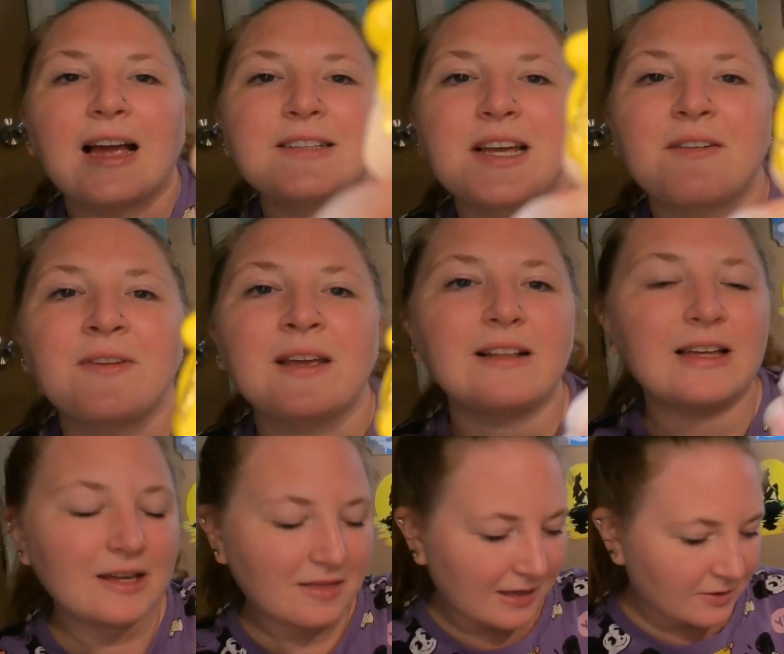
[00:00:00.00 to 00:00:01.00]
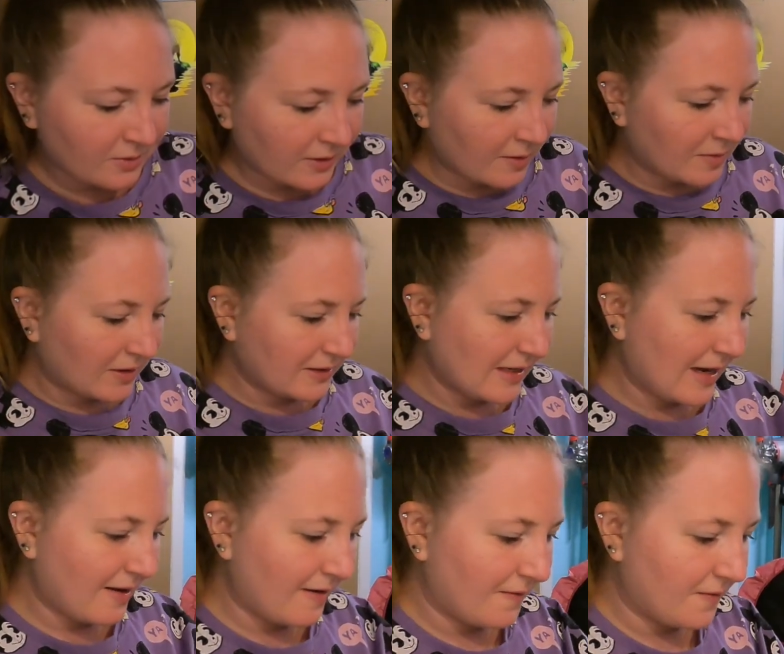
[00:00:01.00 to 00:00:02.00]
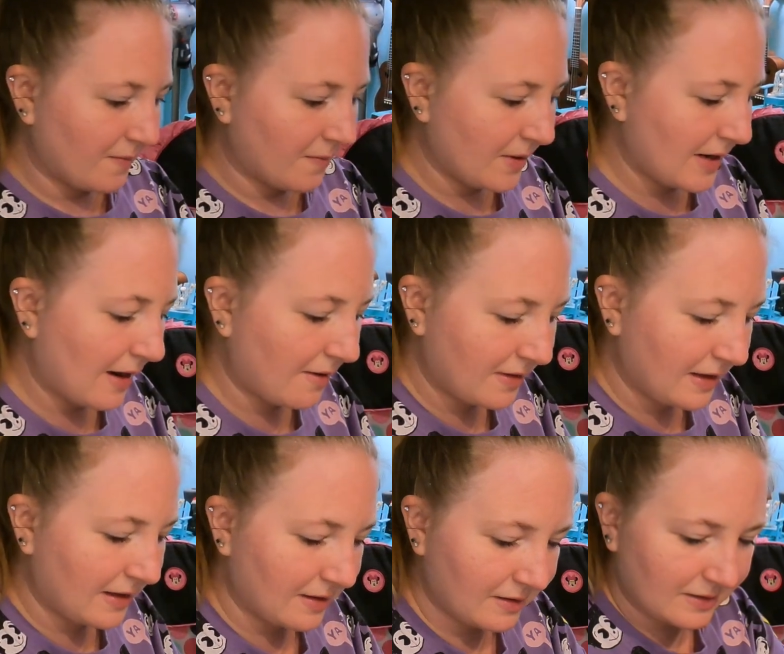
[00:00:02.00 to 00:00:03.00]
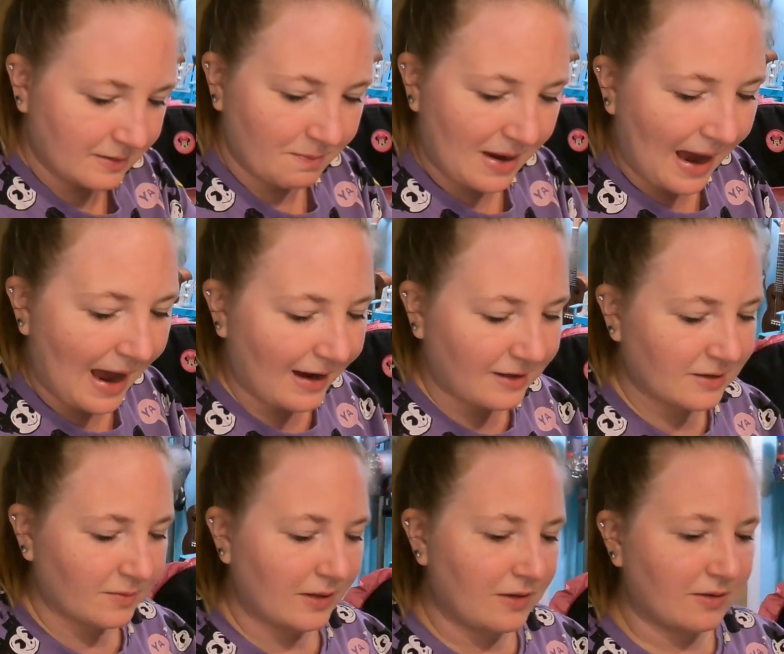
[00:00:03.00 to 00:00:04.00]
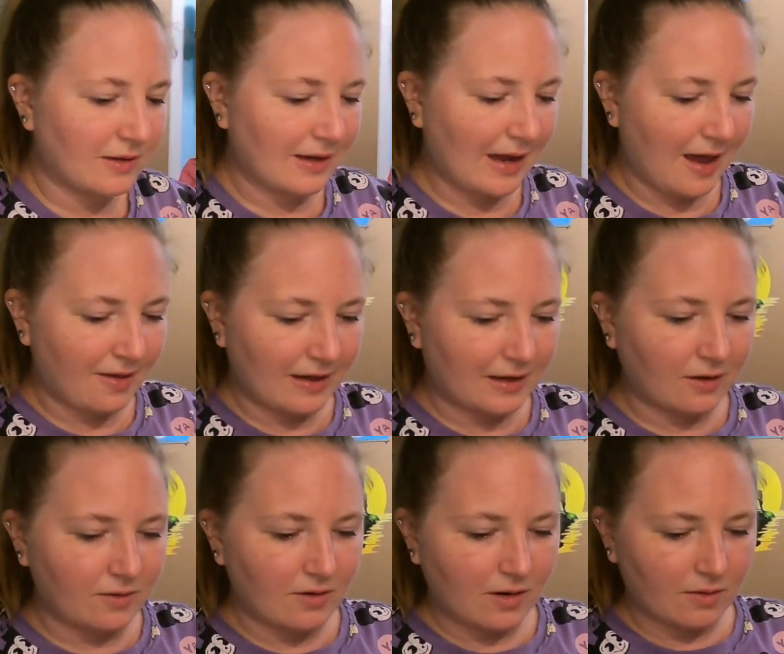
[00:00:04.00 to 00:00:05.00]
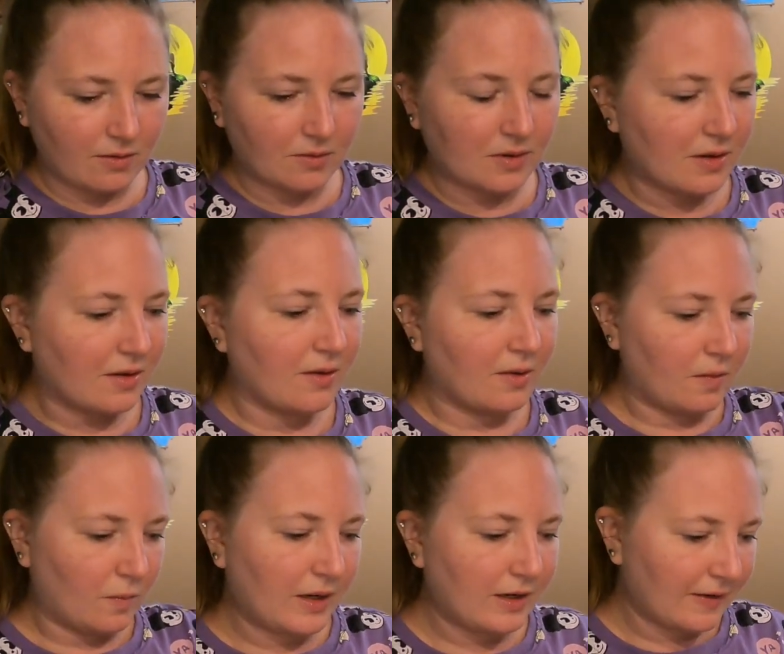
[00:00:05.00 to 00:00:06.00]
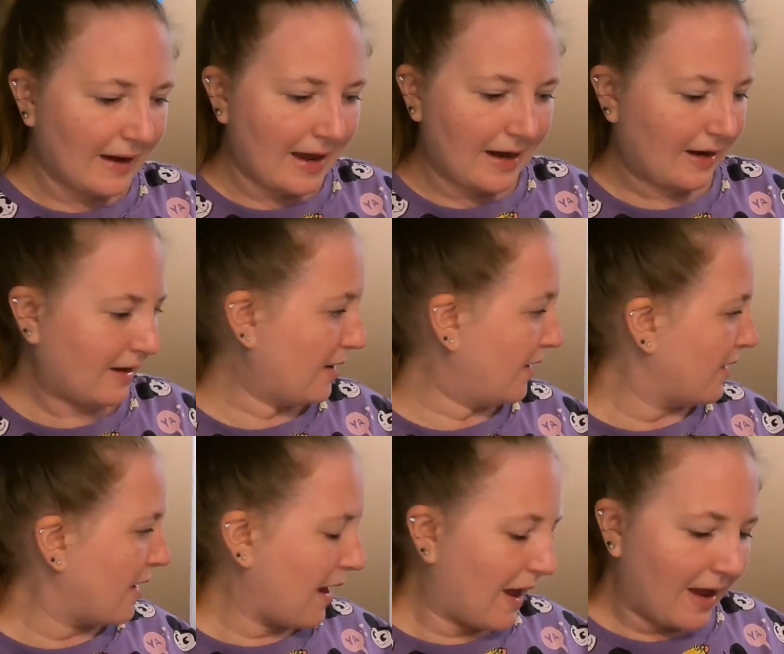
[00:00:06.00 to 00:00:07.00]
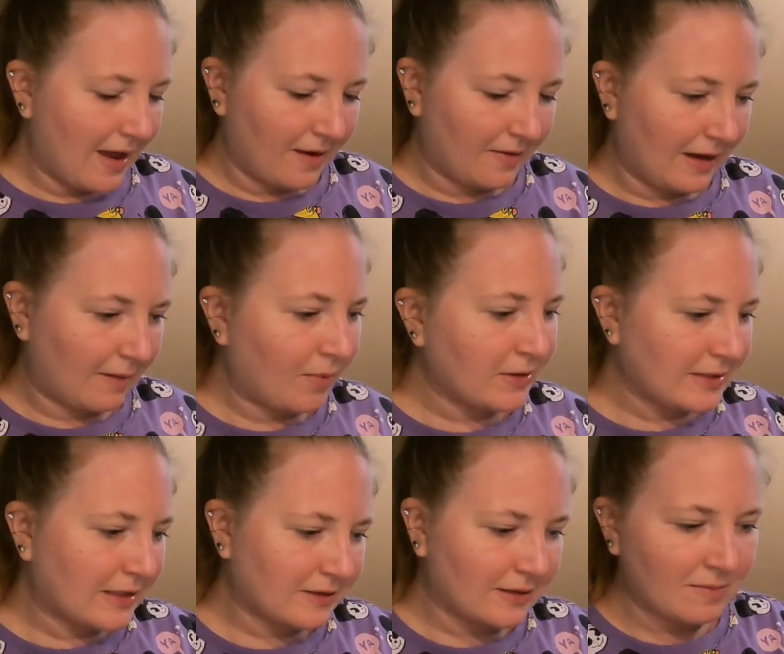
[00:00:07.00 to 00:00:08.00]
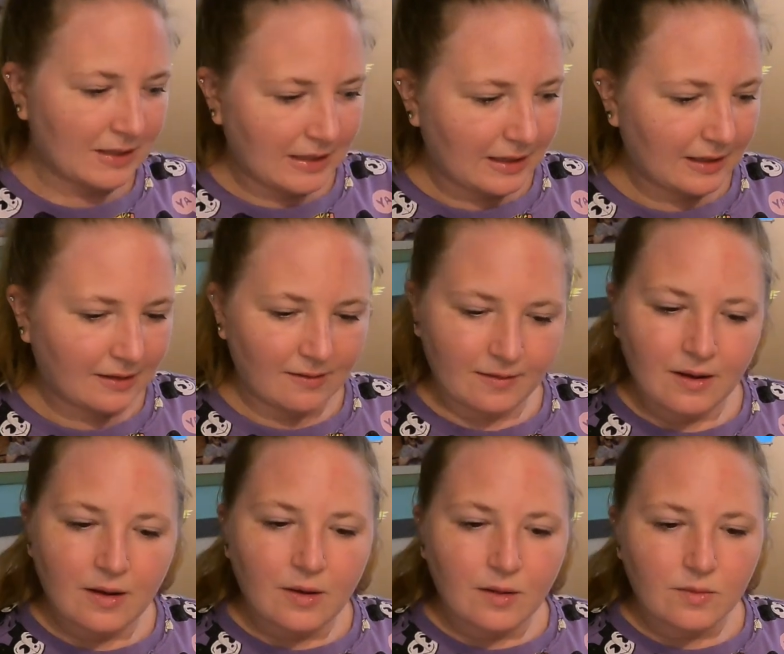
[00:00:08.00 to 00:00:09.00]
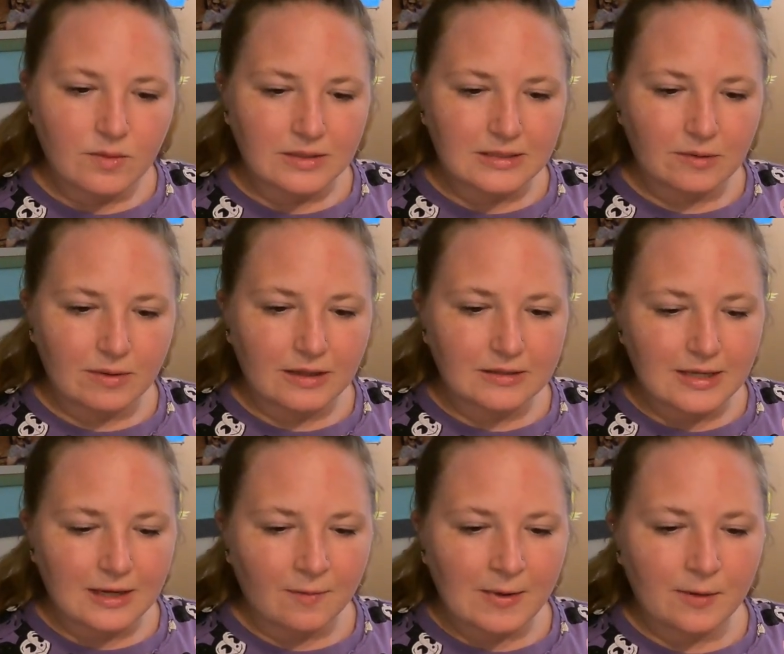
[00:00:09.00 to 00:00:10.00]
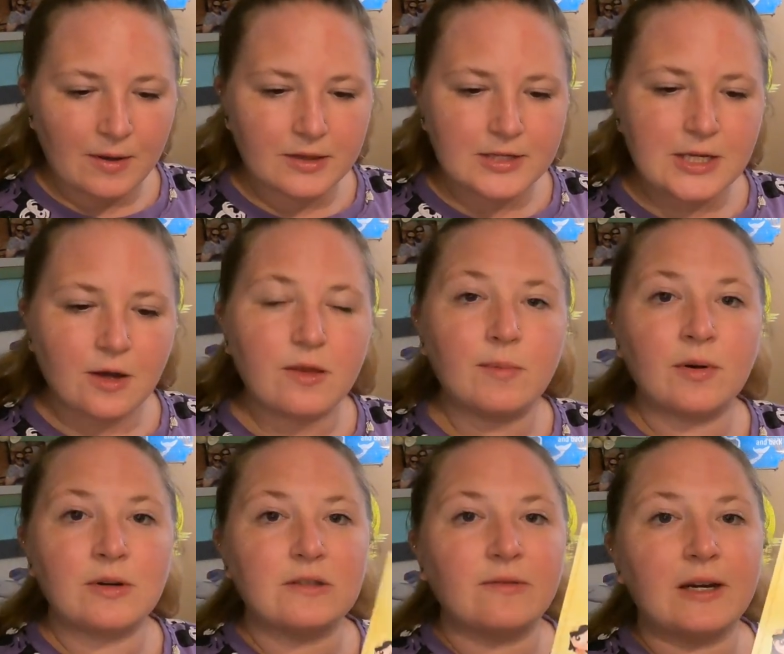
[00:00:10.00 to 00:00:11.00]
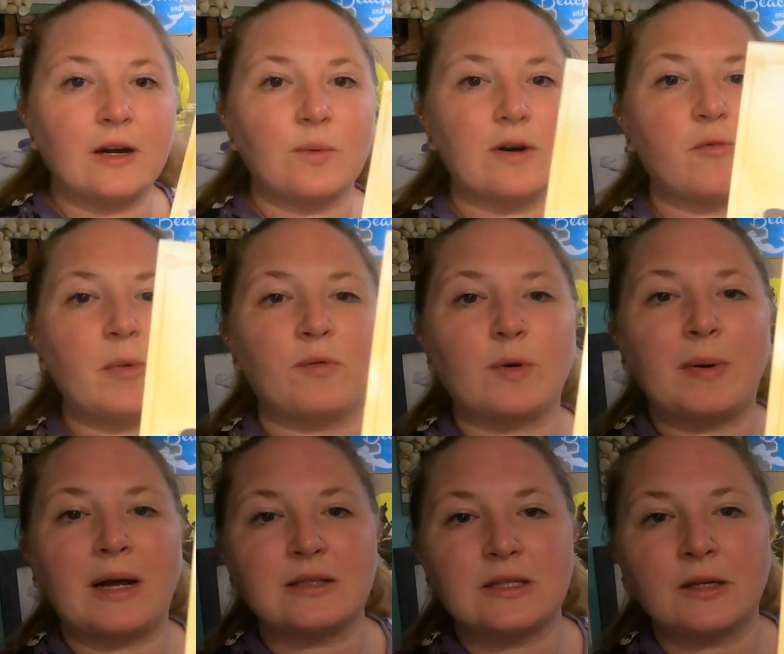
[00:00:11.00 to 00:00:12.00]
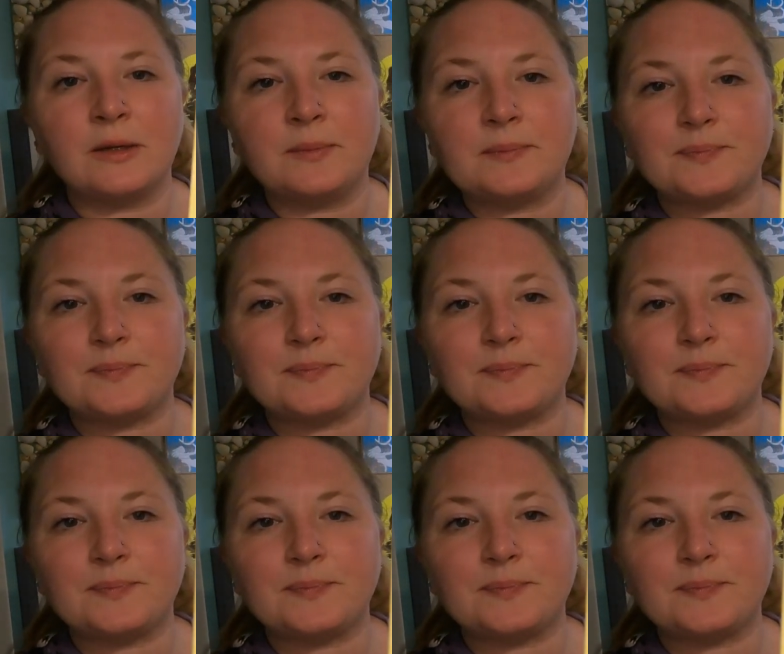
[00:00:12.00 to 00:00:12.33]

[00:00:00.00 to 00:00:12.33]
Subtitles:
I definitely like that Doorables have put out these packs where you can get, like, you know what you're getting, and like Princess and Mickey, and we'll see what else they come out with. So the bonus figure would have been Rapunzel.